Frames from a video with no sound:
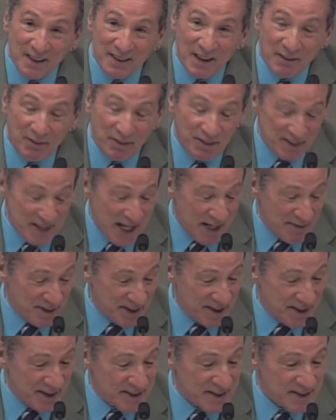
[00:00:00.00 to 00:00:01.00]
devil's
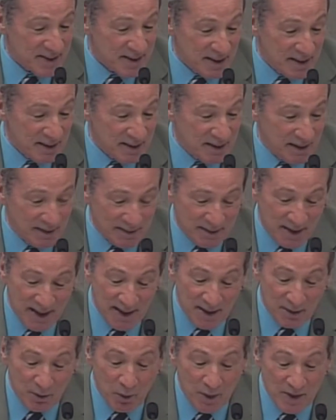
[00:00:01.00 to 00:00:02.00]
advocate
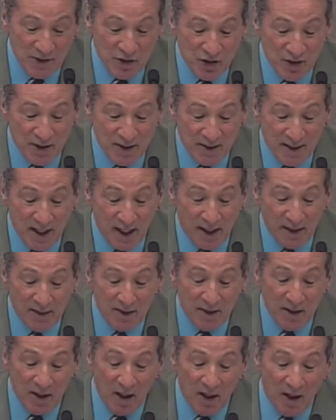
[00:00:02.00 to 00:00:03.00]
kind of question.
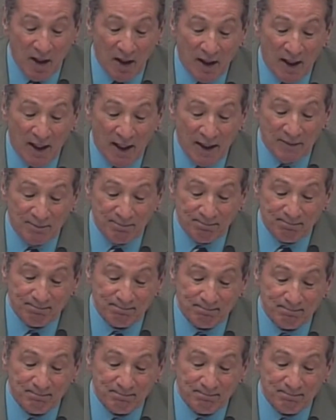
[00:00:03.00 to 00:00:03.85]
I